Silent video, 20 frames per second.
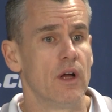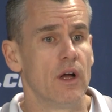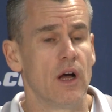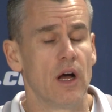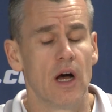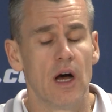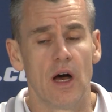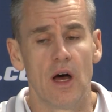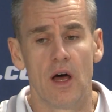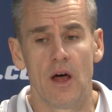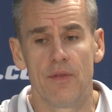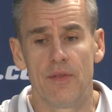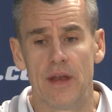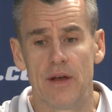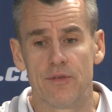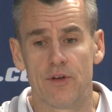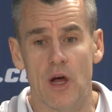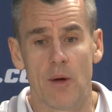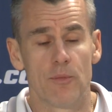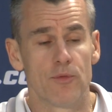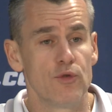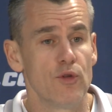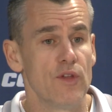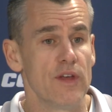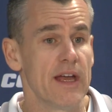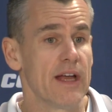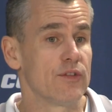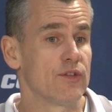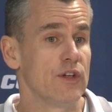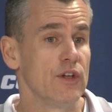uh, that have come through
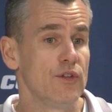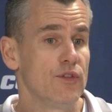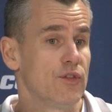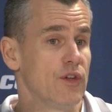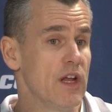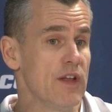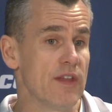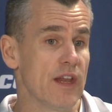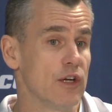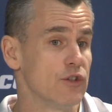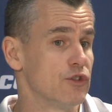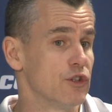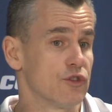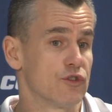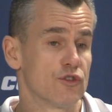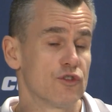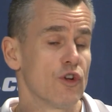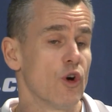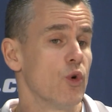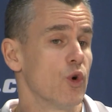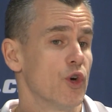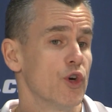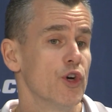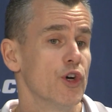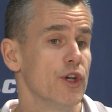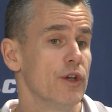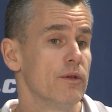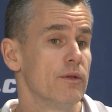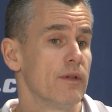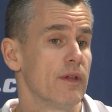the SEC that are just so
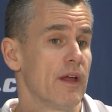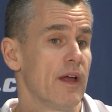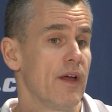good.